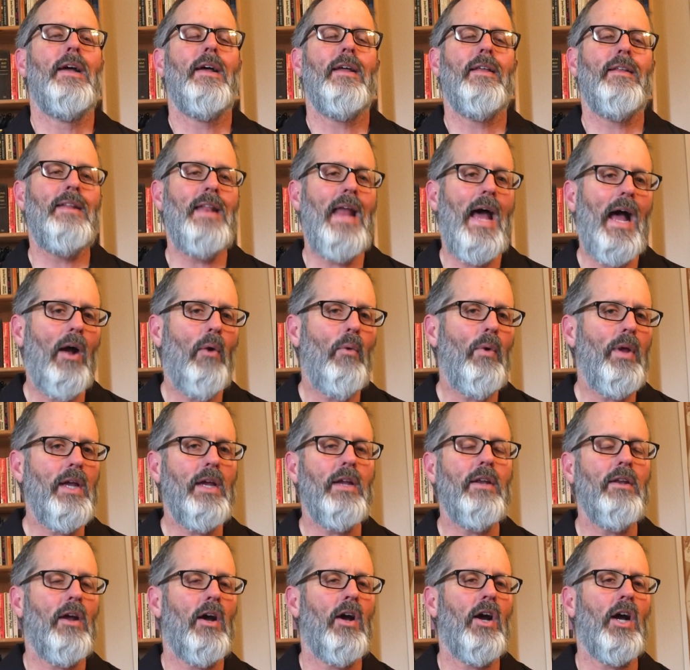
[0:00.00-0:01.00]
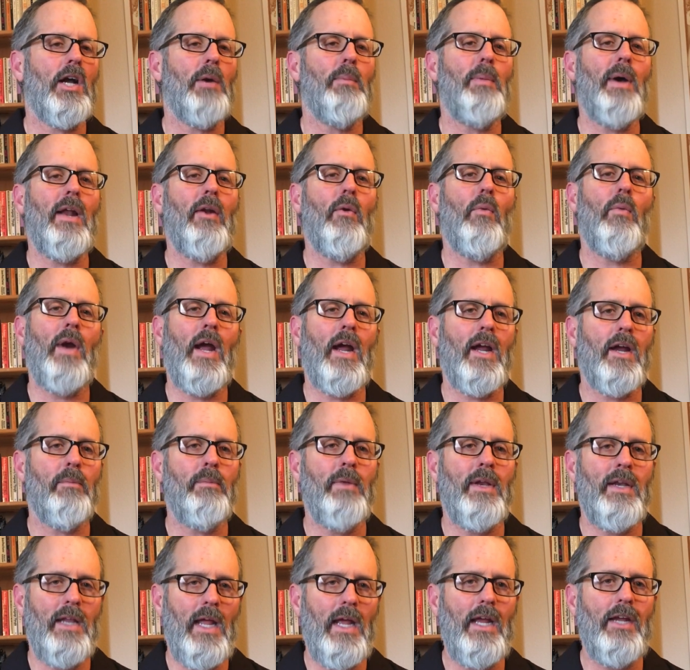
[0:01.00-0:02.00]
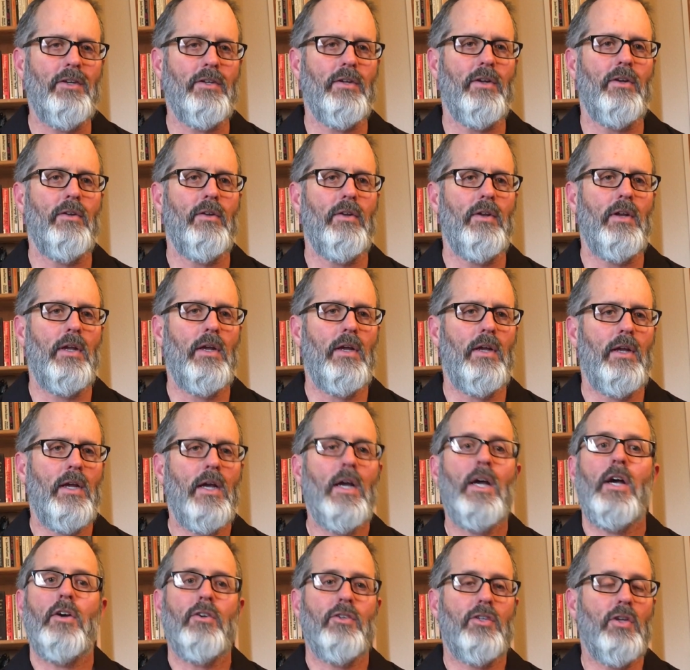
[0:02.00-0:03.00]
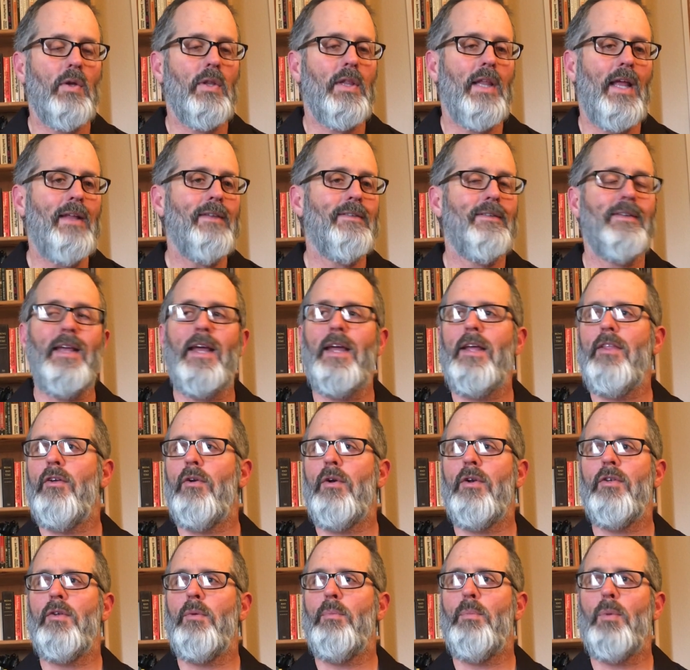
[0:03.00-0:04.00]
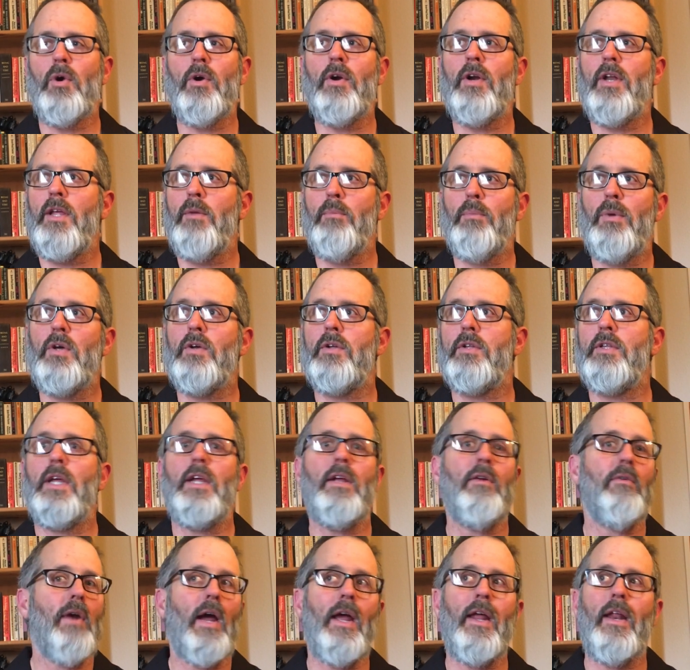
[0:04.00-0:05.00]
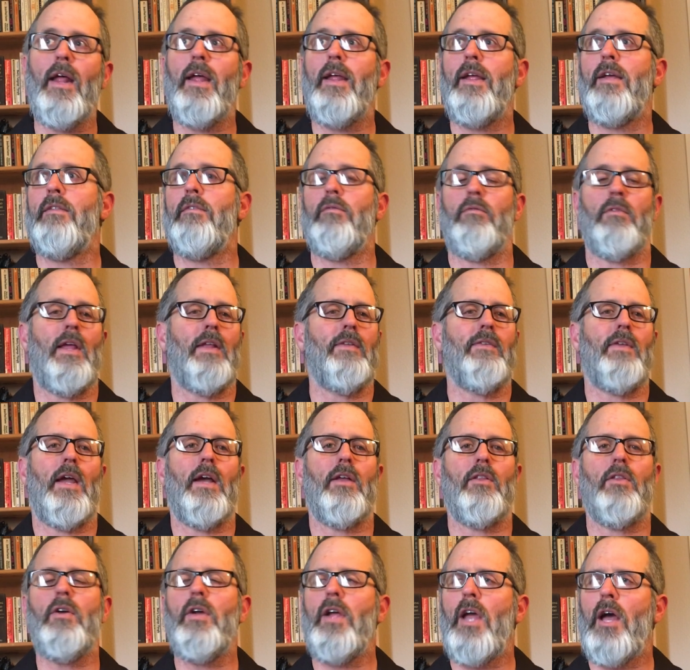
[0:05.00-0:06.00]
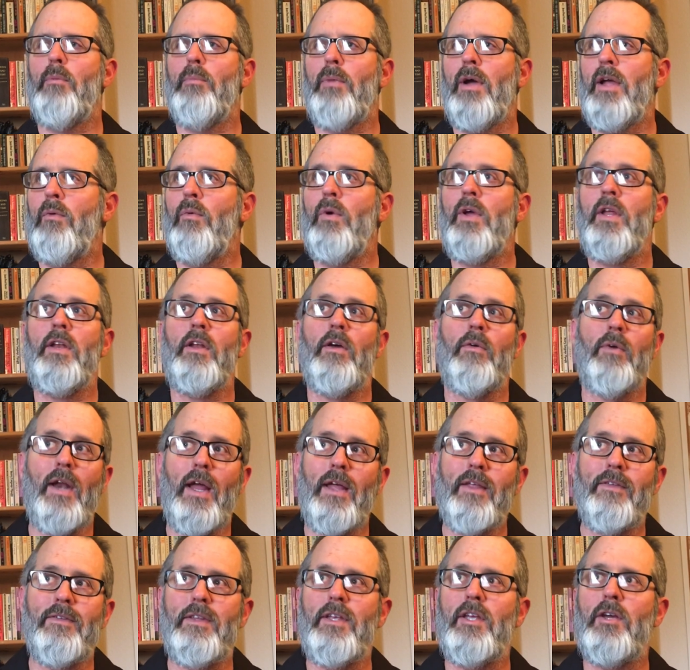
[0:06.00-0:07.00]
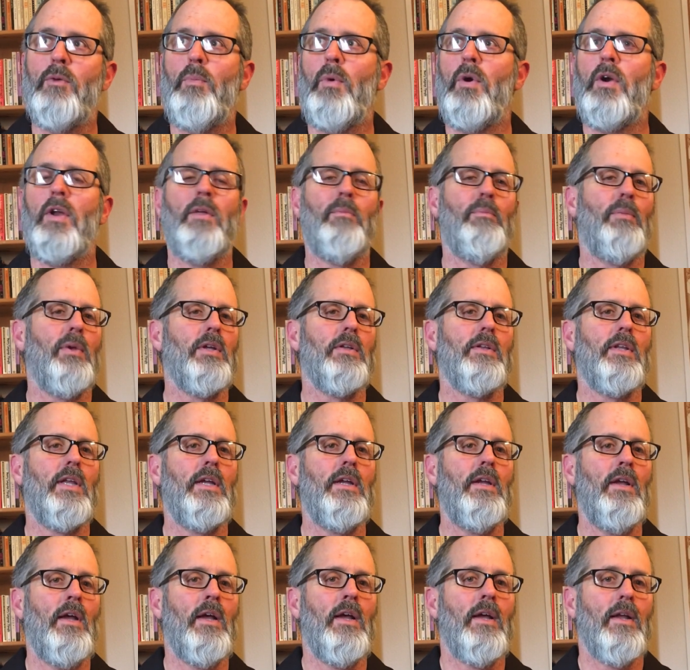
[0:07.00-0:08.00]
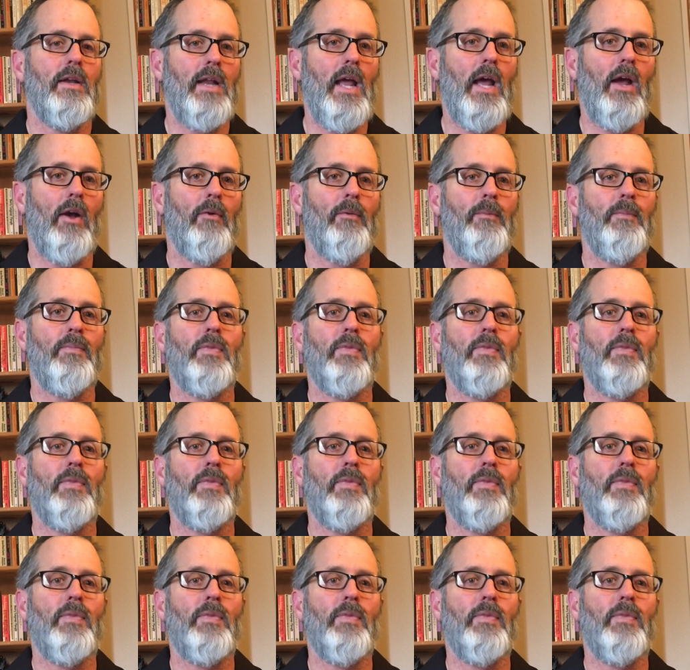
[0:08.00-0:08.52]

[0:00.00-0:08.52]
now we can talk about a recommendation. So let's say there is a burning building, right? Let's say I look out my window and I see a burning building. Now,